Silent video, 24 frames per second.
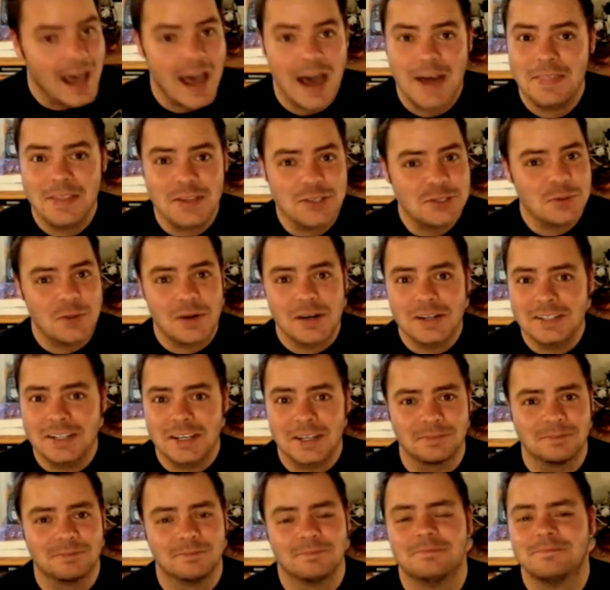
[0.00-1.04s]
that's what I
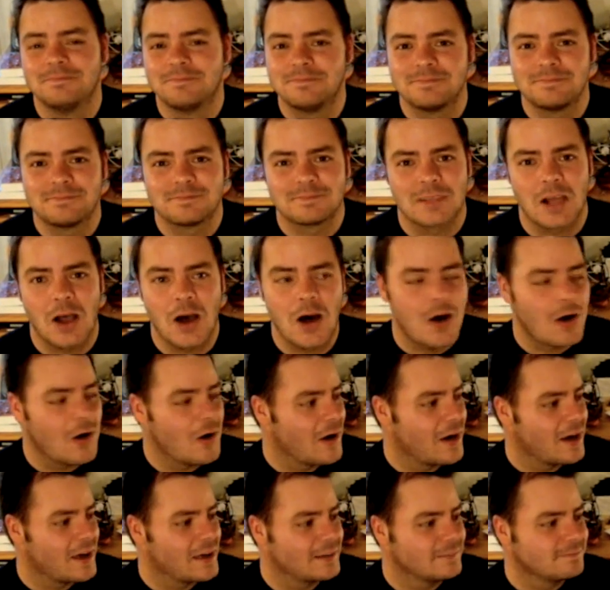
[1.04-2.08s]
did.
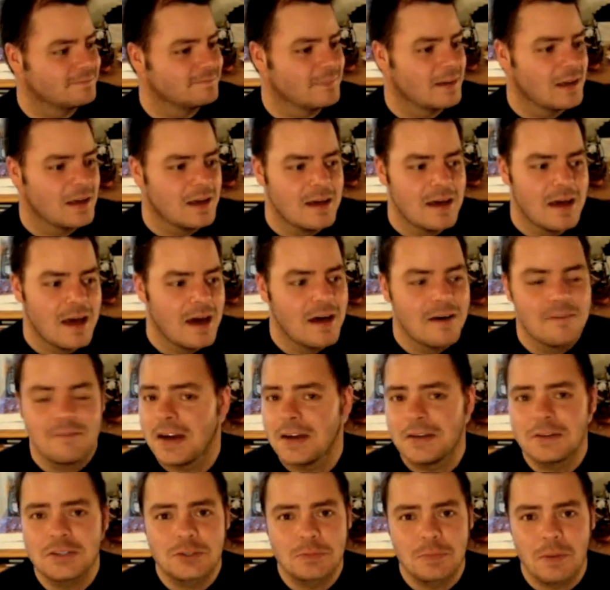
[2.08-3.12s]
I
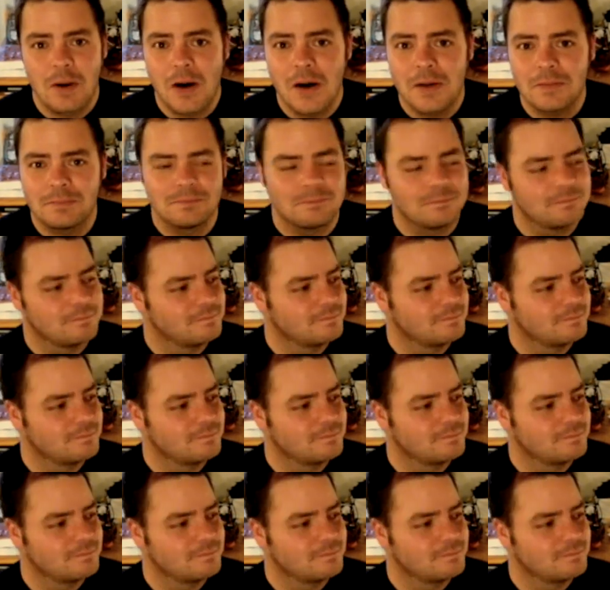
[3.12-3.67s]
found a spot,